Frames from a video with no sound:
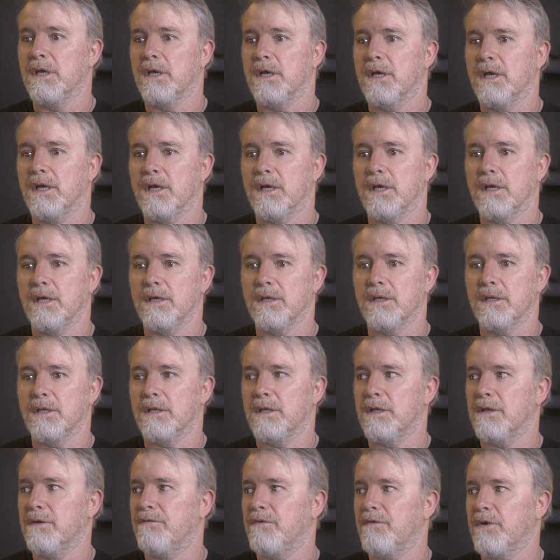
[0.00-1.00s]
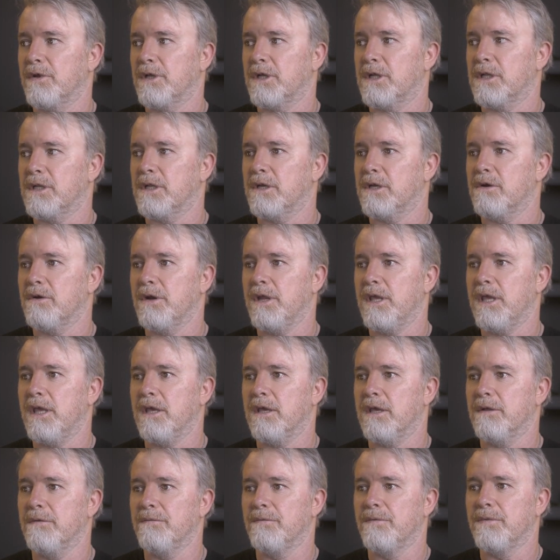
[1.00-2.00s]
If I click on
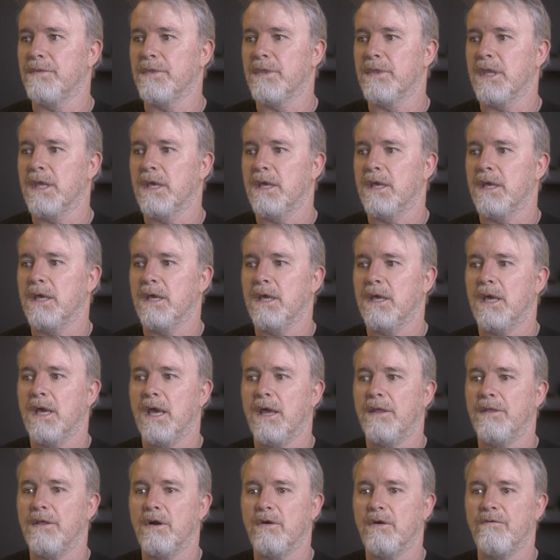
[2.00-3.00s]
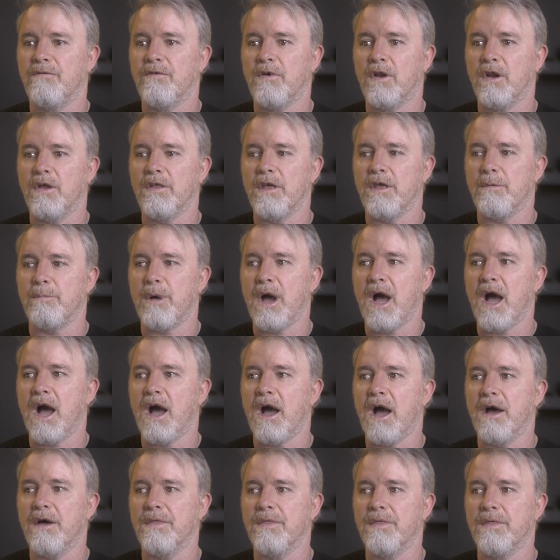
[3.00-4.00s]
here, and then I'll follow that
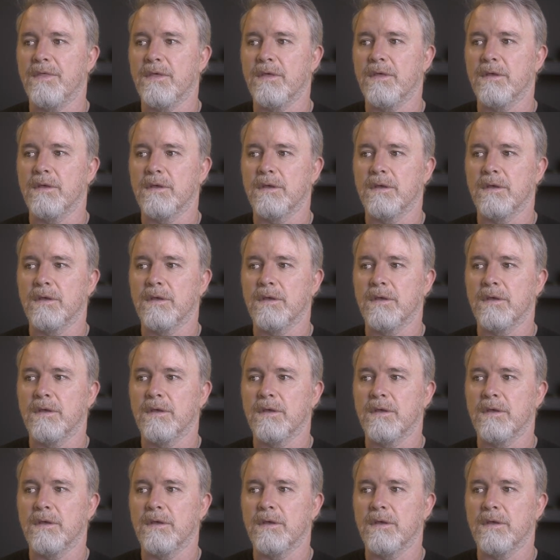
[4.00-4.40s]
path.